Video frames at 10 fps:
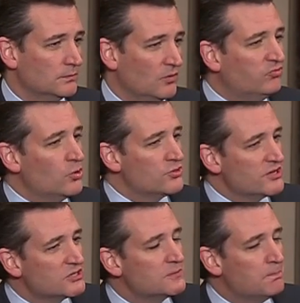for
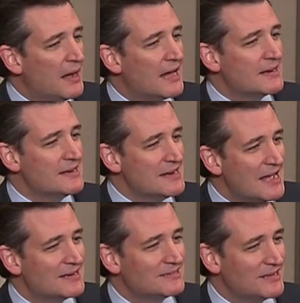this body
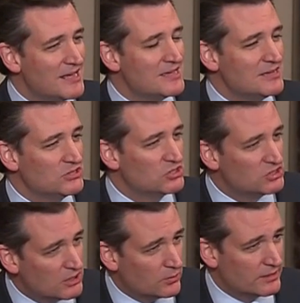not taking
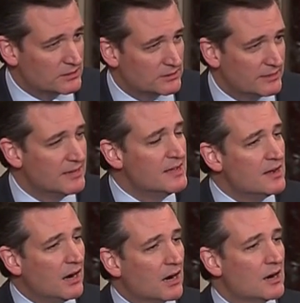seriously
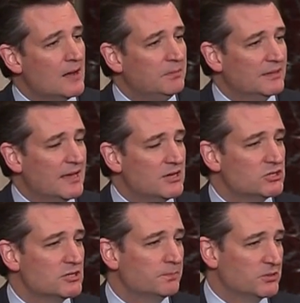our
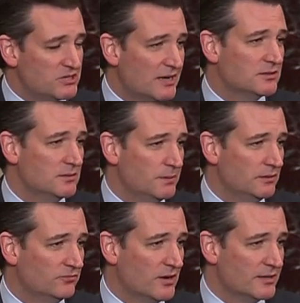obligation to protect the Bill
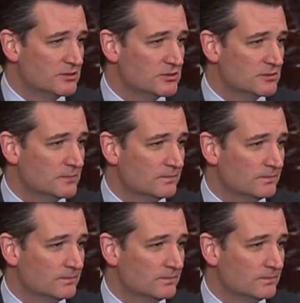of Rights